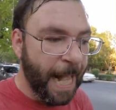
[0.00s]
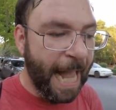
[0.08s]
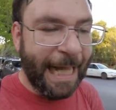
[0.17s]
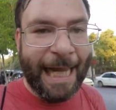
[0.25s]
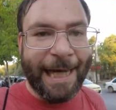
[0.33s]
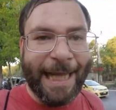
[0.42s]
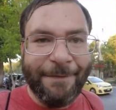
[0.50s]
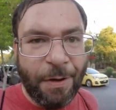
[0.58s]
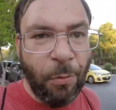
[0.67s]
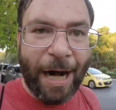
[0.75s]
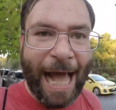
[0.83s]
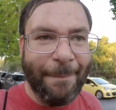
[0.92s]
Again,
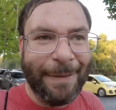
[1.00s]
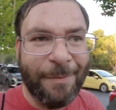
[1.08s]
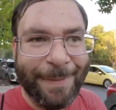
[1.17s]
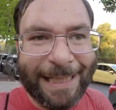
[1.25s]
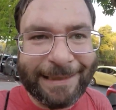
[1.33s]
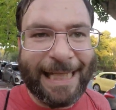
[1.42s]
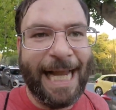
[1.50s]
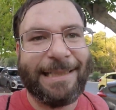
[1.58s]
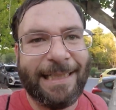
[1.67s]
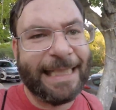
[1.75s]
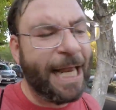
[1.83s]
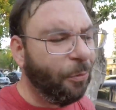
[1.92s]
even what happened to me in
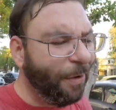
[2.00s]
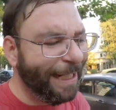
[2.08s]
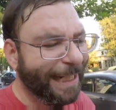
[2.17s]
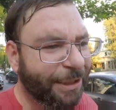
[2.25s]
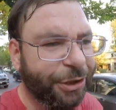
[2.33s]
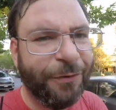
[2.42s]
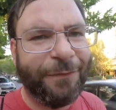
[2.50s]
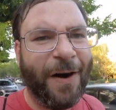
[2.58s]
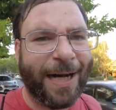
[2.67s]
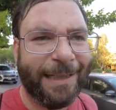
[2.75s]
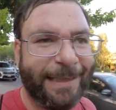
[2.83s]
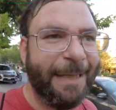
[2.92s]
Texas, I don't want to get too
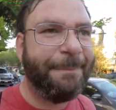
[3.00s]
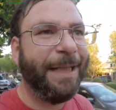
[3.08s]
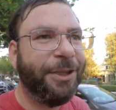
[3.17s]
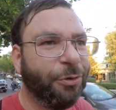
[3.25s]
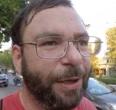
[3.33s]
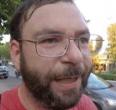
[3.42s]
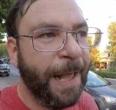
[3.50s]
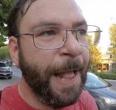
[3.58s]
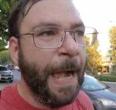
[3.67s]
fucking deep into it,